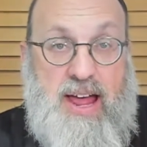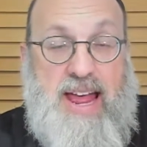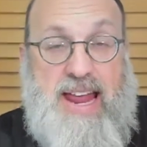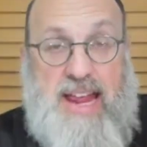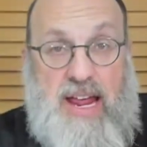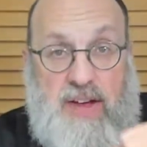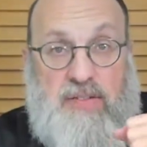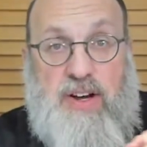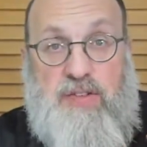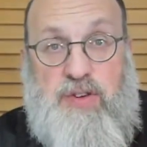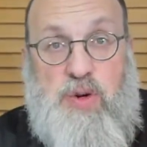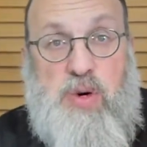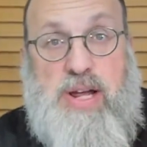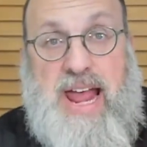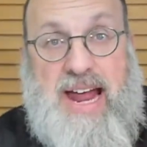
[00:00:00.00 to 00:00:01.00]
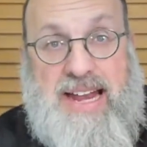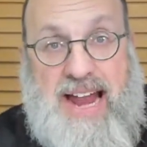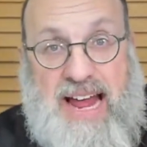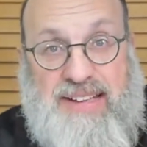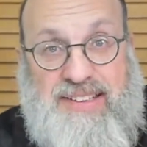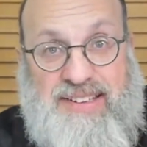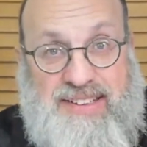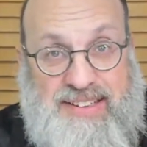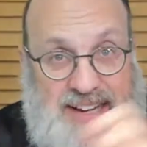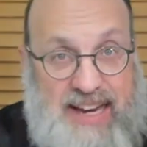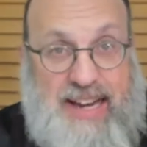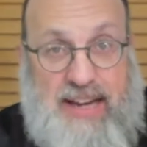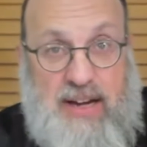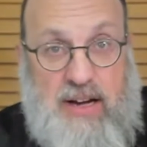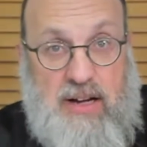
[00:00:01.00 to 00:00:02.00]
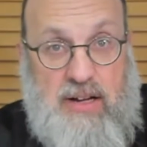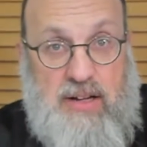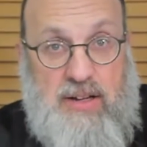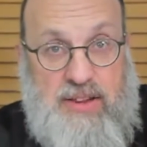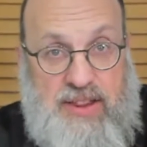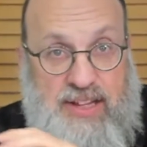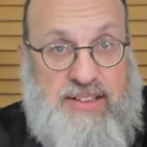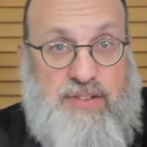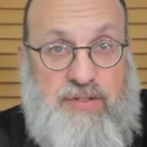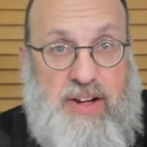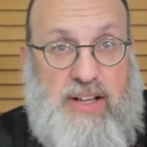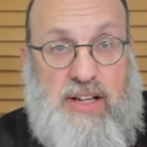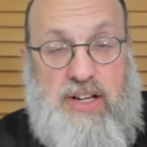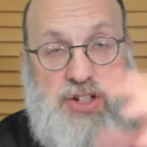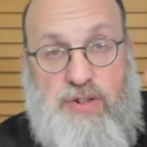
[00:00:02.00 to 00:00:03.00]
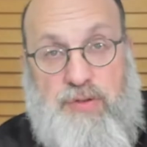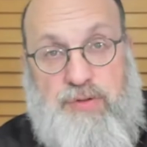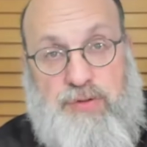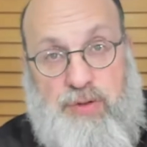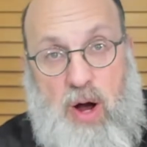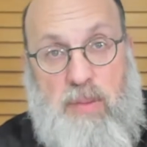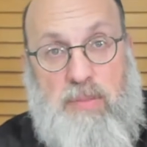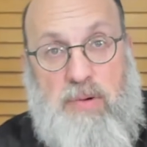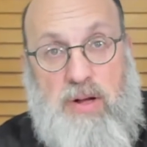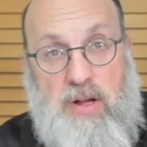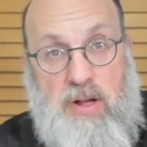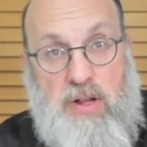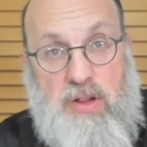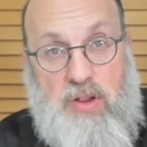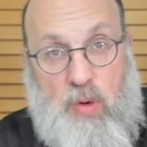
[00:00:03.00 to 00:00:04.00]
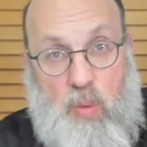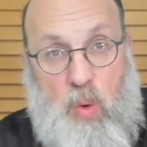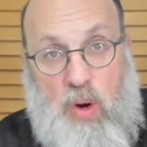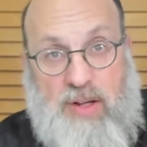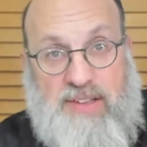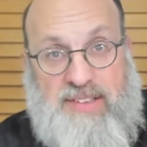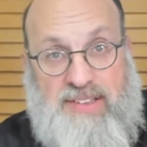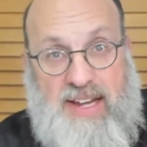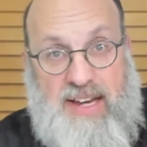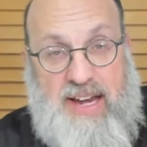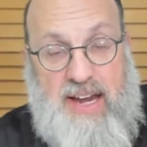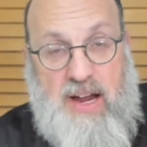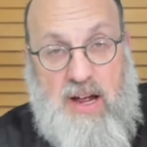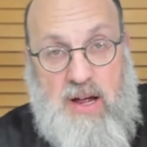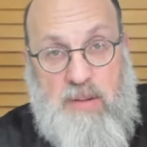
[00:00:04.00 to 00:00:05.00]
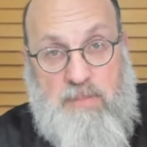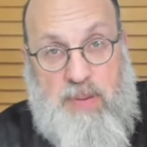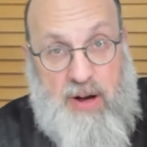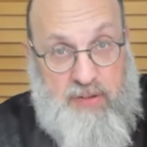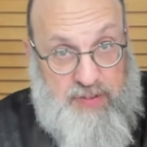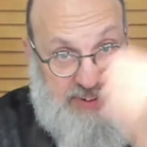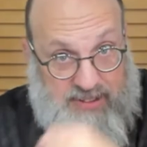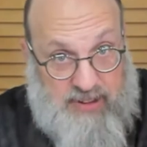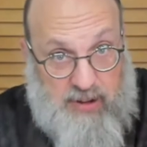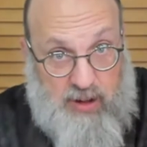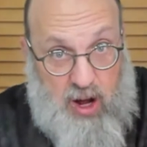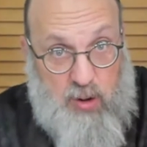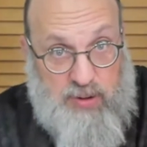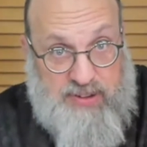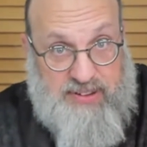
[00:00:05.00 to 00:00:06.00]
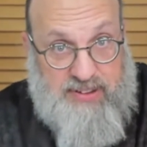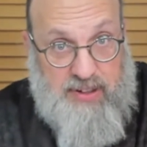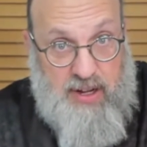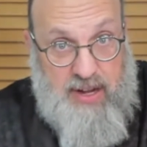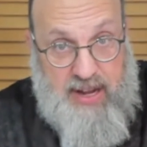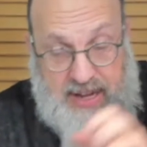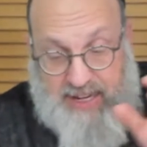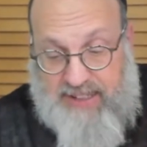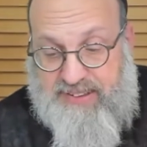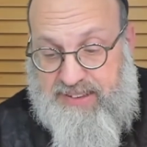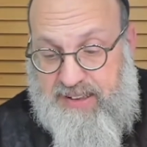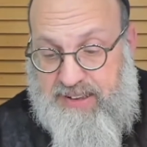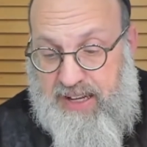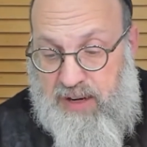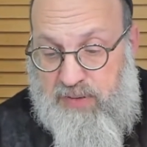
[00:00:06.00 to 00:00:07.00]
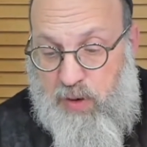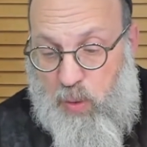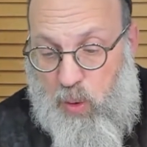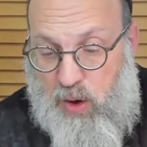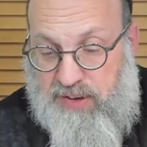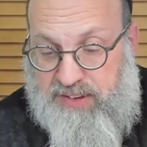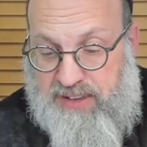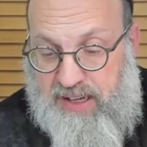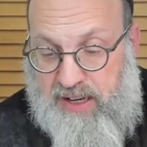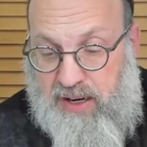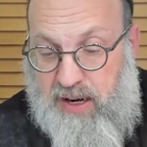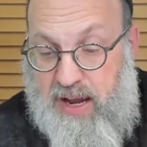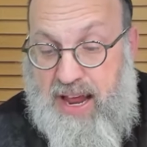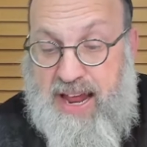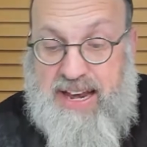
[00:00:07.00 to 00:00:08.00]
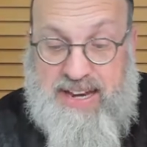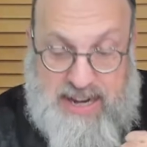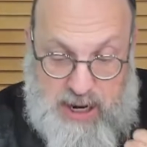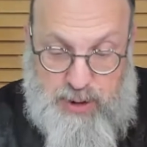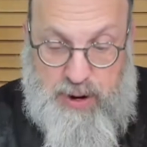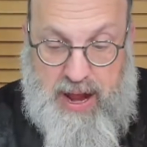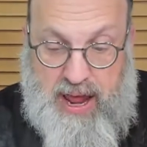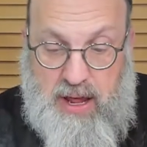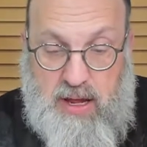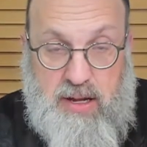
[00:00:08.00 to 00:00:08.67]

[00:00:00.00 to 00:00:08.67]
even if you cannot see this village from the walled city, but if it's close, it gets the din of the walled city. Nira,